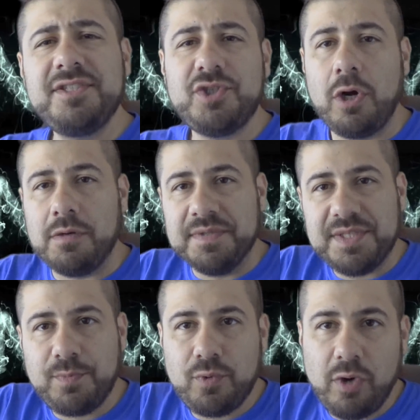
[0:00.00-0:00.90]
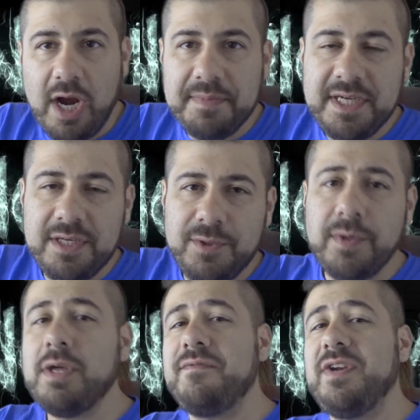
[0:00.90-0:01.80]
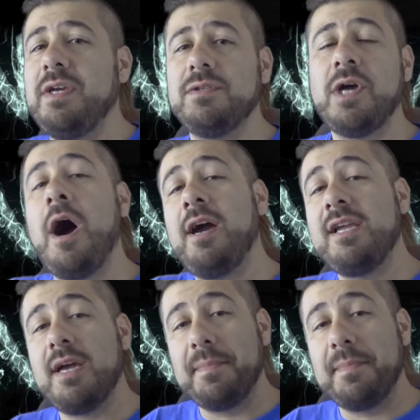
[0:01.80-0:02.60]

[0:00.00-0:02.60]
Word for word: Shartimus Prime here, doing another video talking